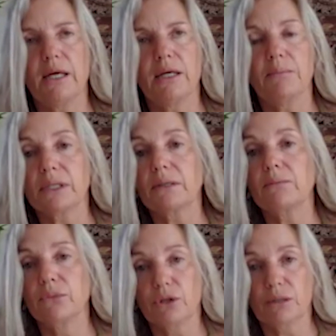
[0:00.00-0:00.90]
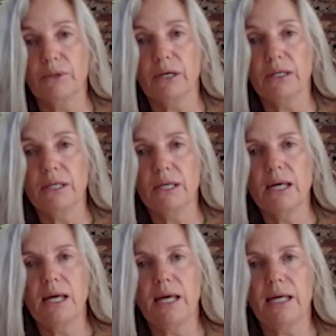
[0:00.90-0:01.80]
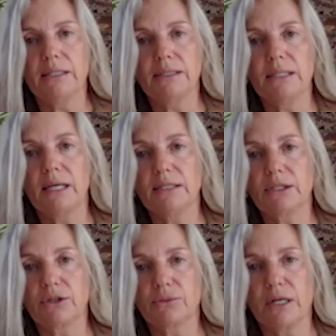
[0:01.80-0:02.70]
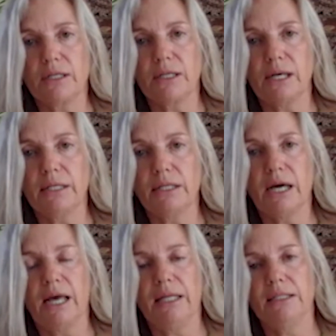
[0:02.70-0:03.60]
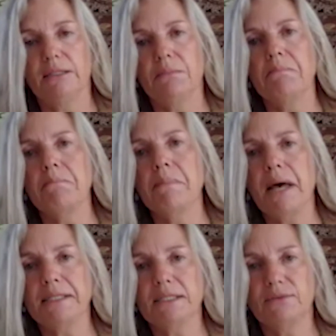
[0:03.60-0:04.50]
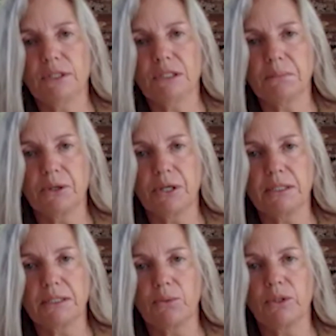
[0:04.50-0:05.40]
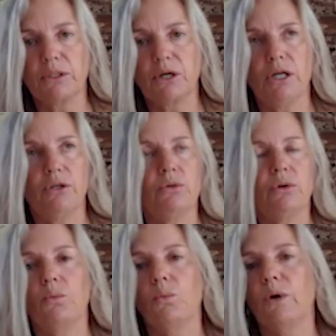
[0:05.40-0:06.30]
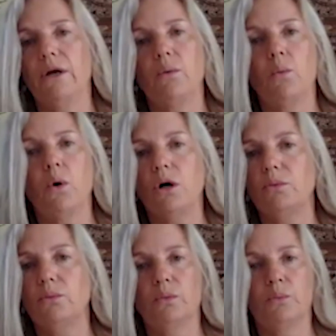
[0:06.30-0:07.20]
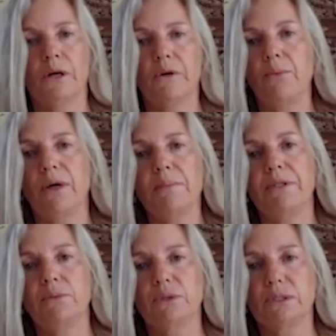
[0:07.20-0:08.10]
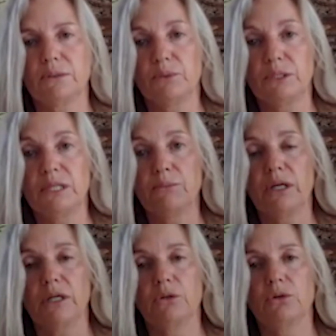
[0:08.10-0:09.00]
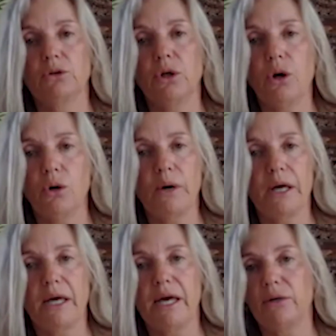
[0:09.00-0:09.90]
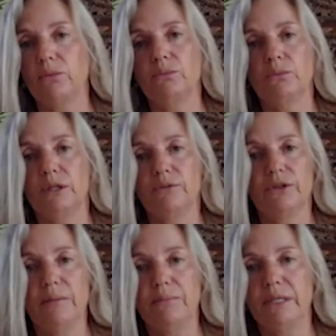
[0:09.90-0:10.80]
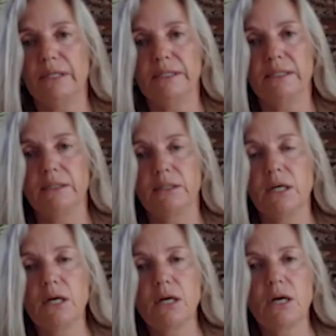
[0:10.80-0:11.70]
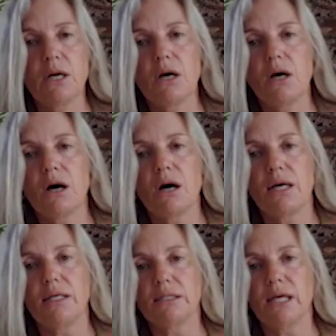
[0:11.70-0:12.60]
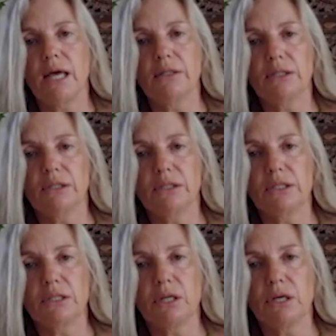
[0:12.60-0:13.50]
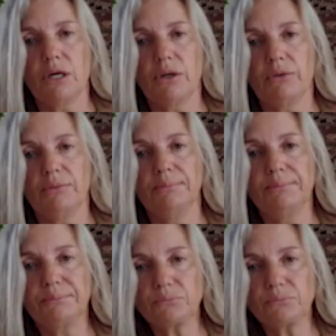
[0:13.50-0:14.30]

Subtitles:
Merkaba and Antakarana. And I had this massive experience. I don't know where I went, but seemed like a long way out, whatever that means. And I encountered a